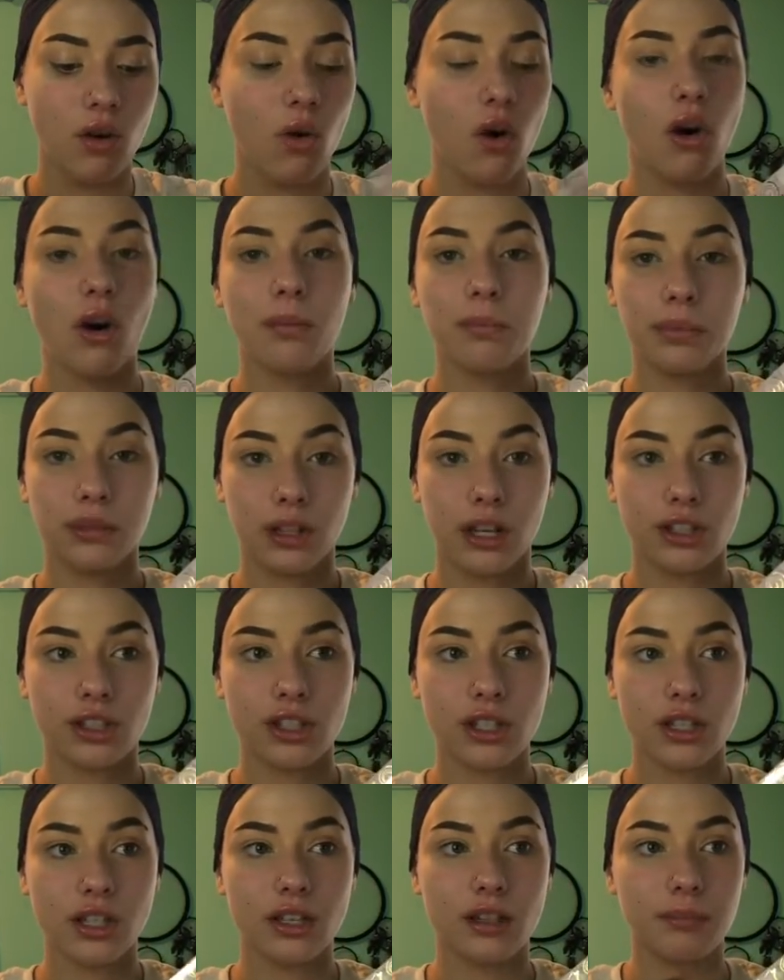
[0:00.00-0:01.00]
all blush
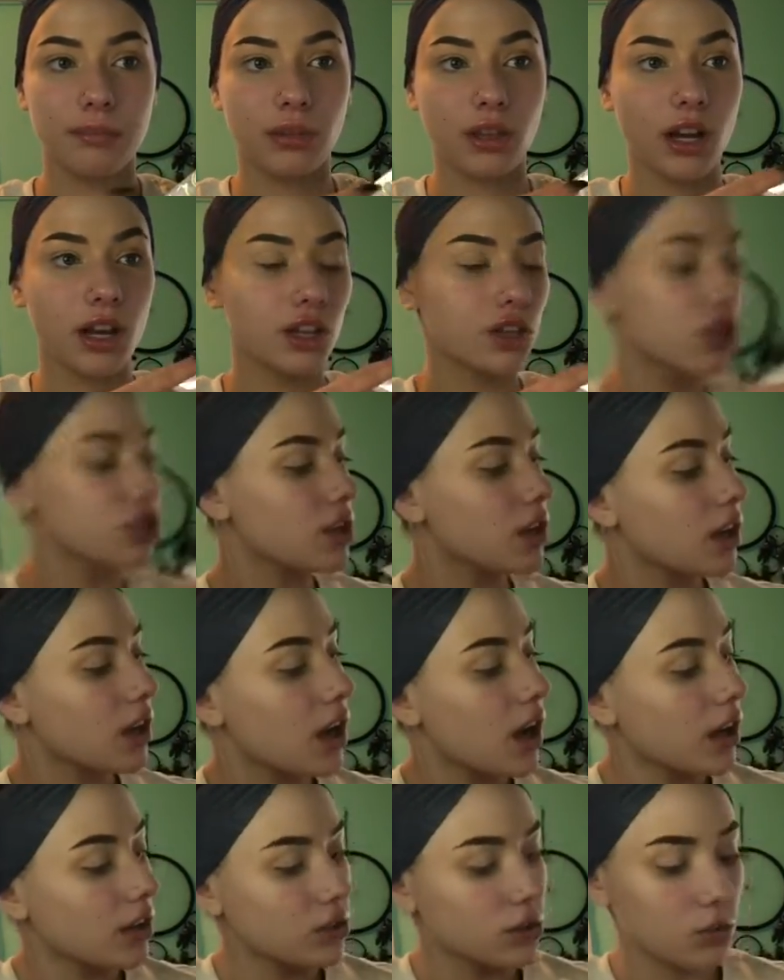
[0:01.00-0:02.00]

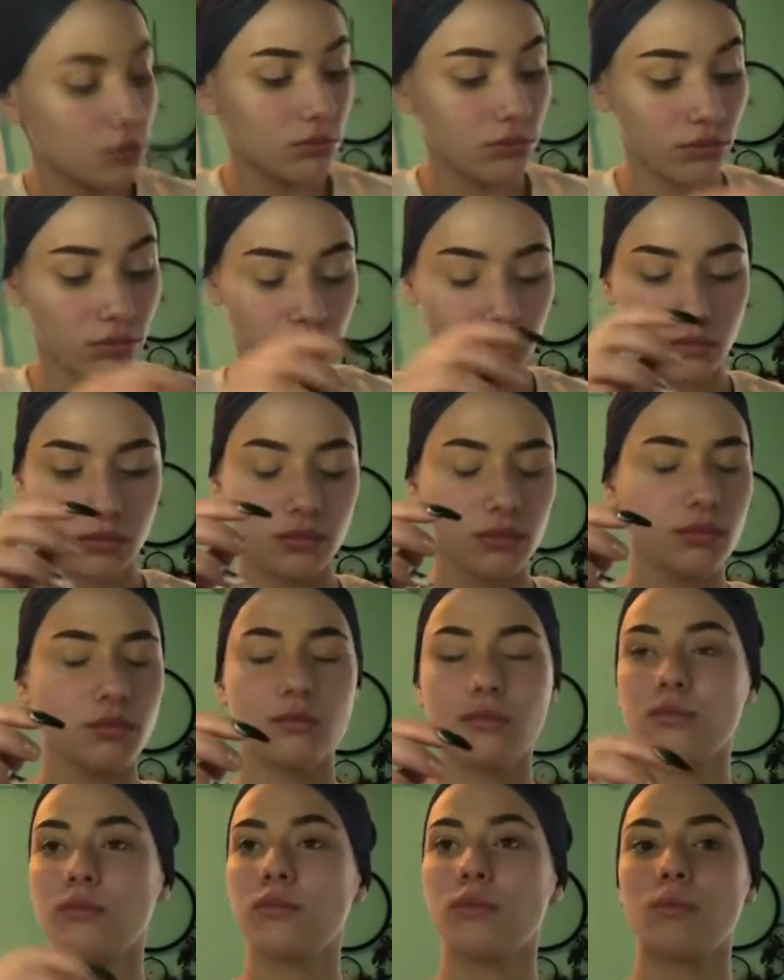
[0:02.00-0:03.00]
contour.
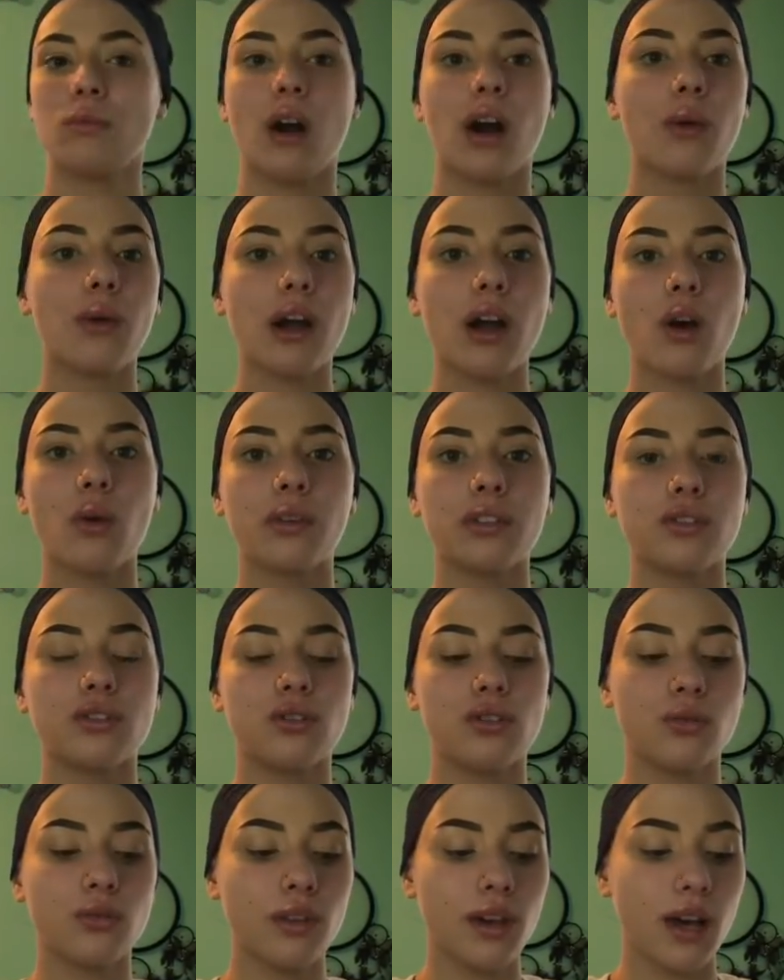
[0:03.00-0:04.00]
Why do I always do